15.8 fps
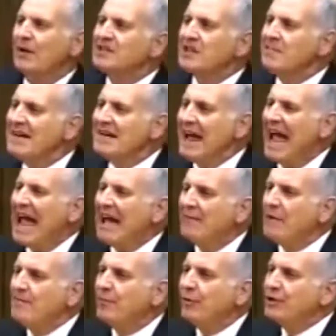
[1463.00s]
What does it mean to
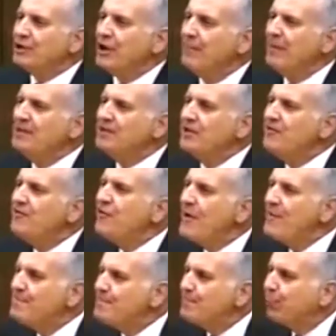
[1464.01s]
have him, preacher? That means you've
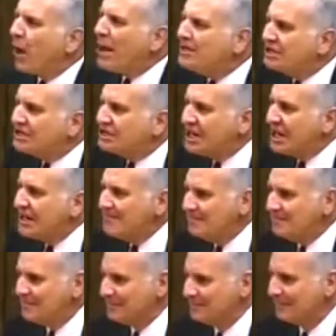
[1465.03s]
embraced
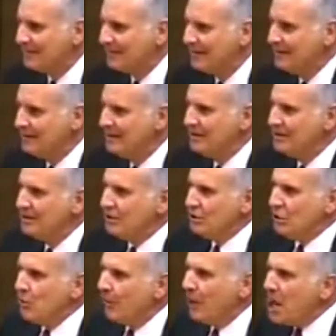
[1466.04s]
him.
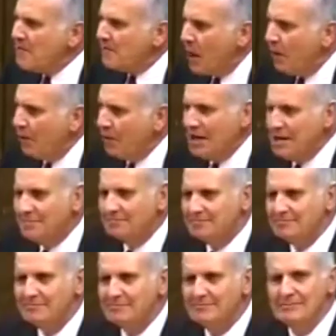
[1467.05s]
You believe on
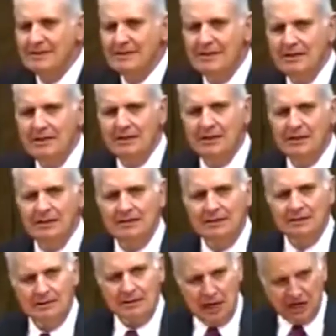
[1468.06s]
him.
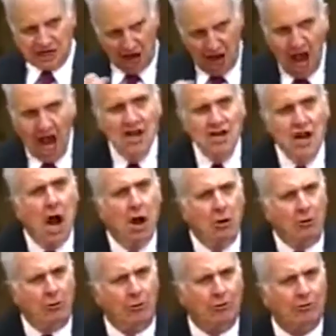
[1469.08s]
He's in
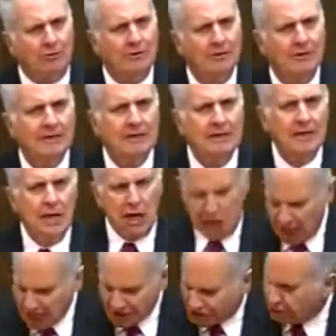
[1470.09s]
you.
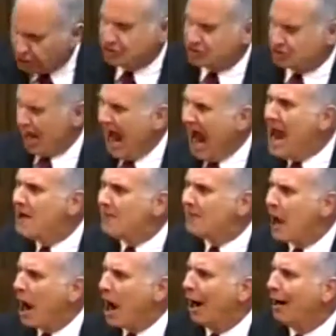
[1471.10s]
He's your
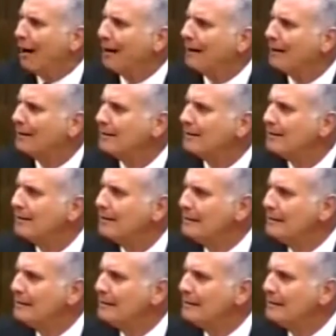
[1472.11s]
Savior.